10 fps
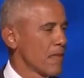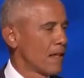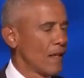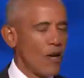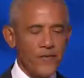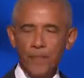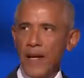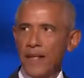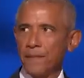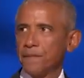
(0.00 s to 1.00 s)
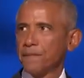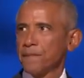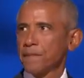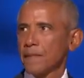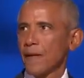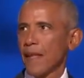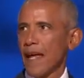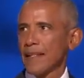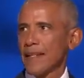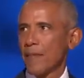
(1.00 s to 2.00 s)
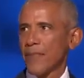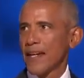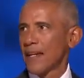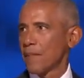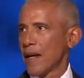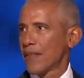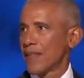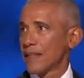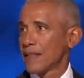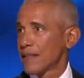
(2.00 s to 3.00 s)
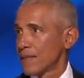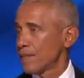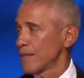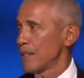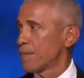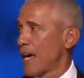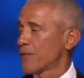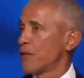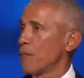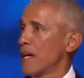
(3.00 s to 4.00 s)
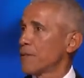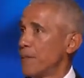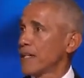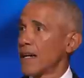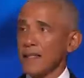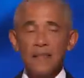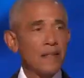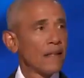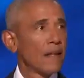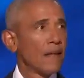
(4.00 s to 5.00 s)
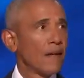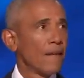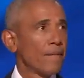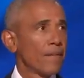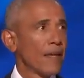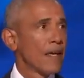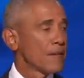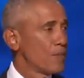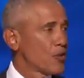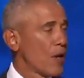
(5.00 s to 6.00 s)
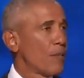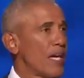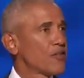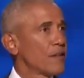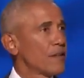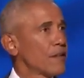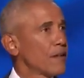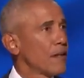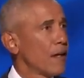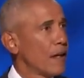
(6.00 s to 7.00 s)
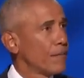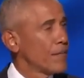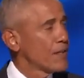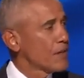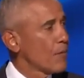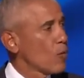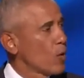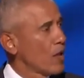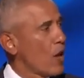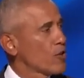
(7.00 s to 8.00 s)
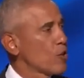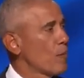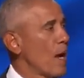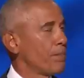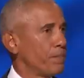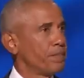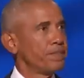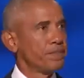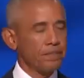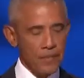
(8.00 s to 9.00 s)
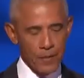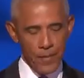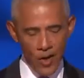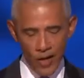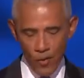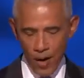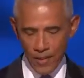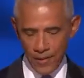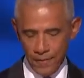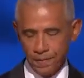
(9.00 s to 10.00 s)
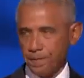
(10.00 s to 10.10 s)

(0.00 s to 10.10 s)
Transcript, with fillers: You know, I've spent a lot of time thinking about this these past few months because, as Michelle mentioned, uh, this summer we lost her mom, Ms. Marian Robinson.